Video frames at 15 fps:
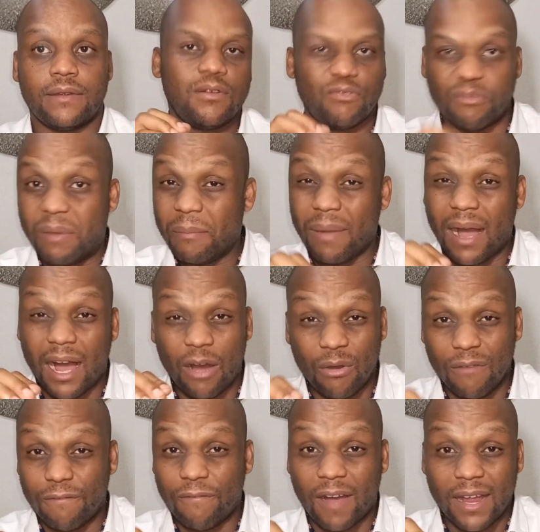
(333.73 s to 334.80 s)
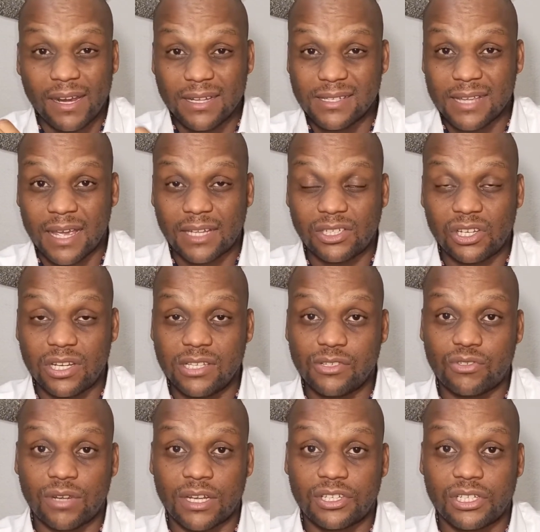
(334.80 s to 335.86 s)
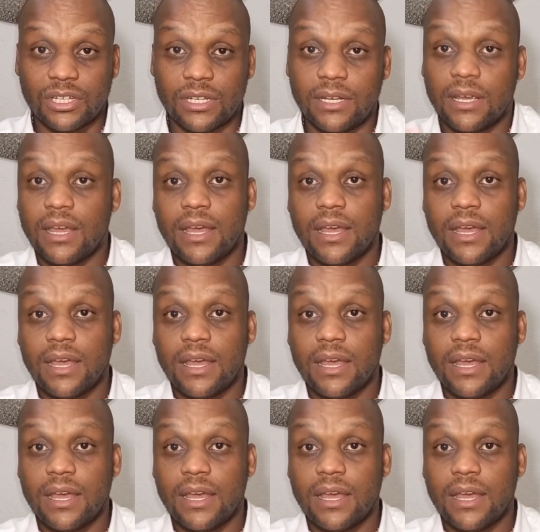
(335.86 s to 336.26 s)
Remember how a fund is actually structured?